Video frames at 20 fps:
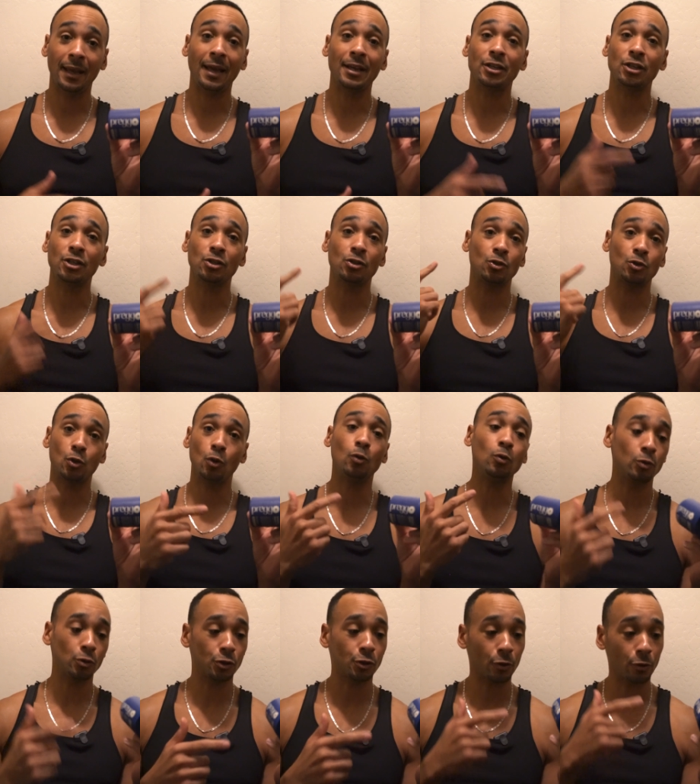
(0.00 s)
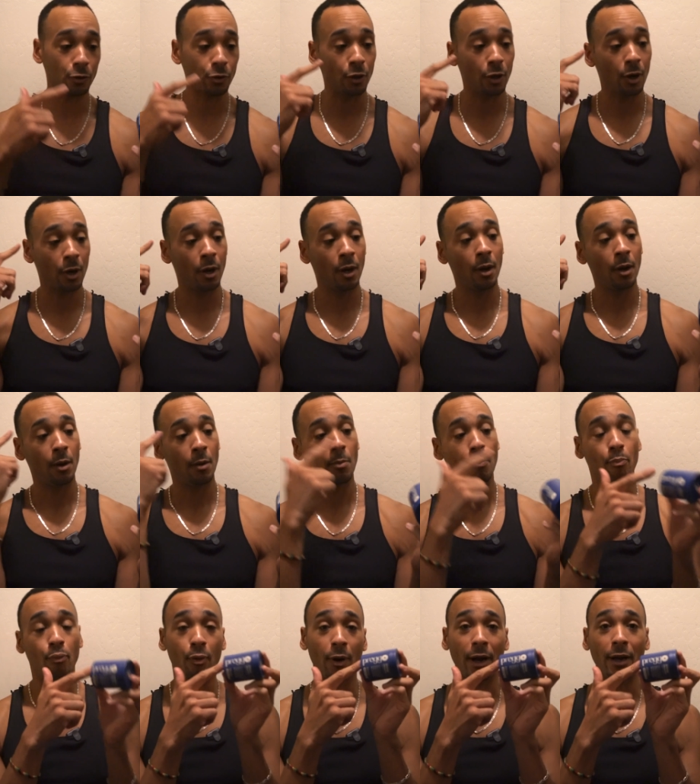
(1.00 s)
it at, just Google search
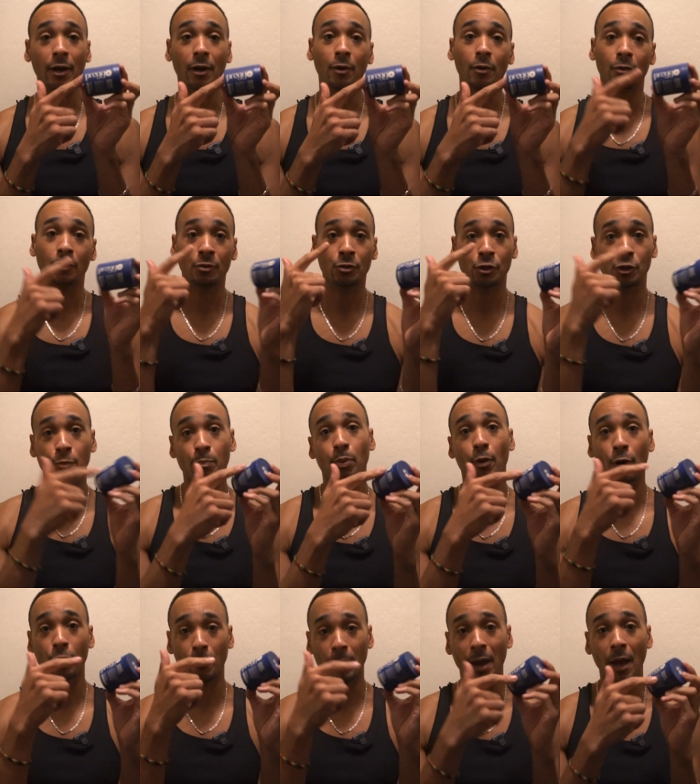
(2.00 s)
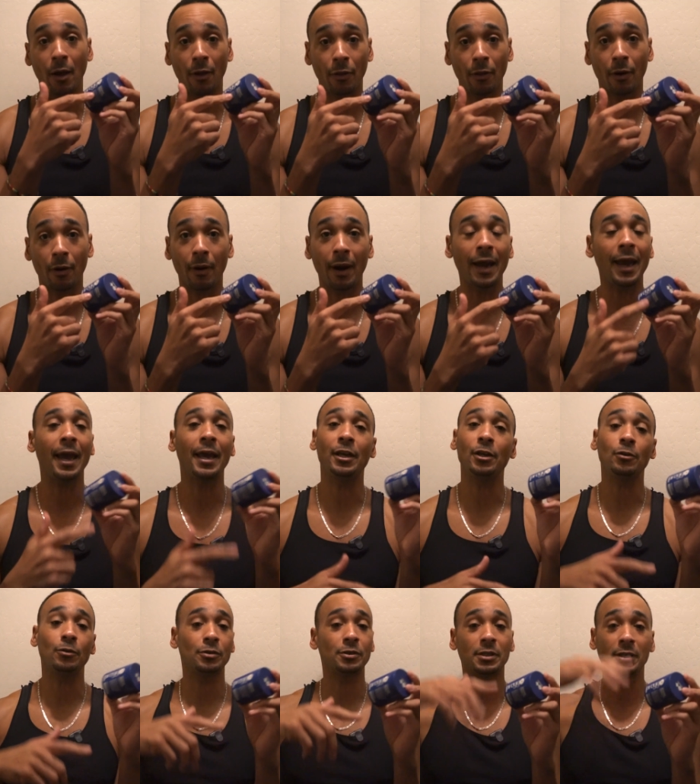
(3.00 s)
Preggo Sperm Health, all right?
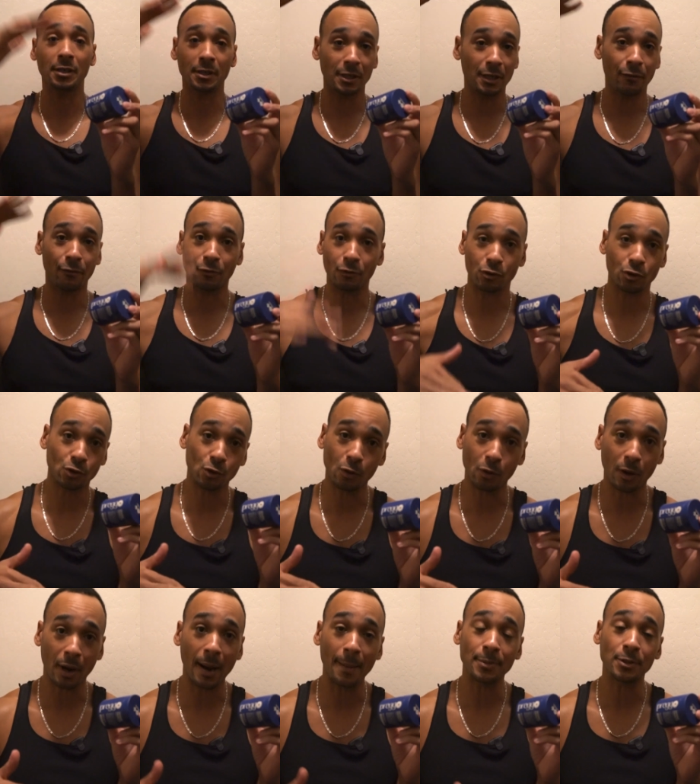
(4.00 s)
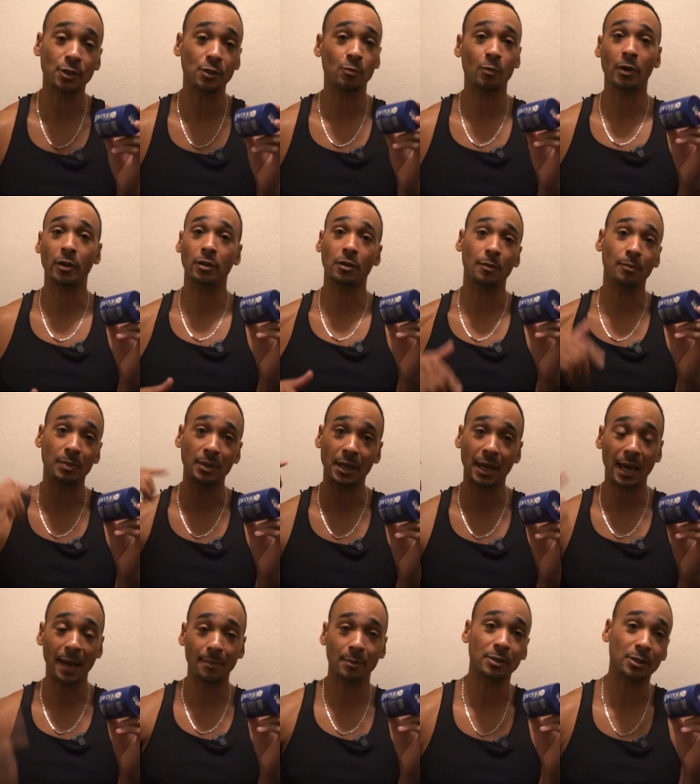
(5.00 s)
And you'll see different store options, whether it
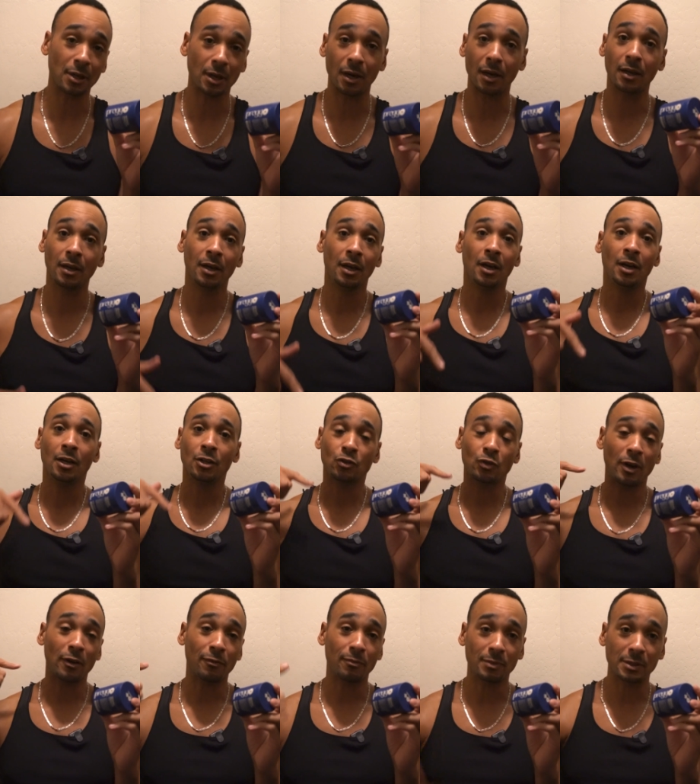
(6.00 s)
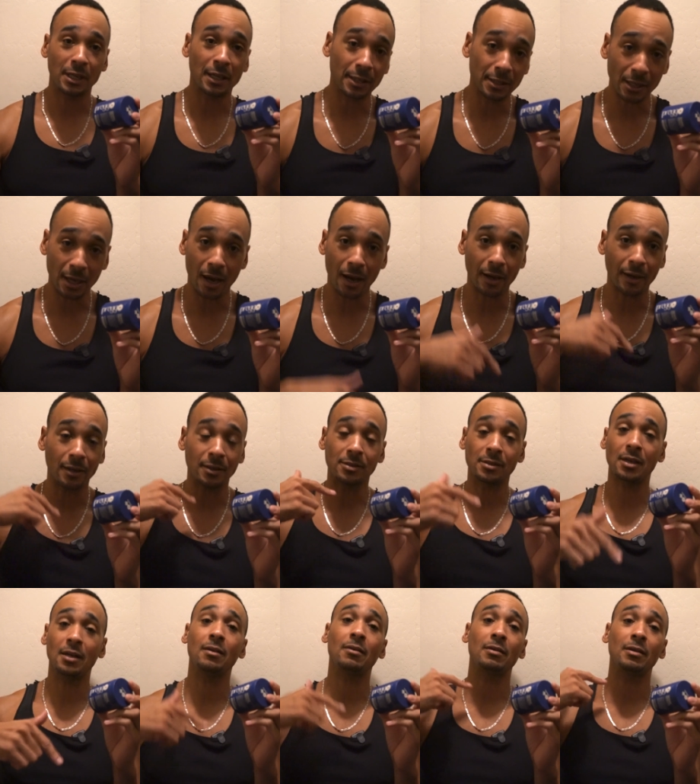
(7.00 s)
be Amazon, straight from TikTok,
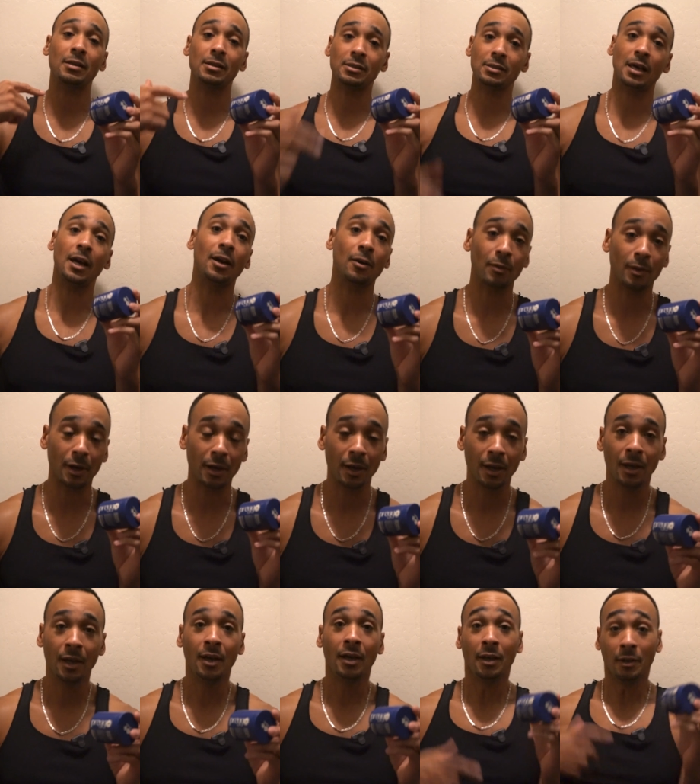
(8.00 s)
etc., etc.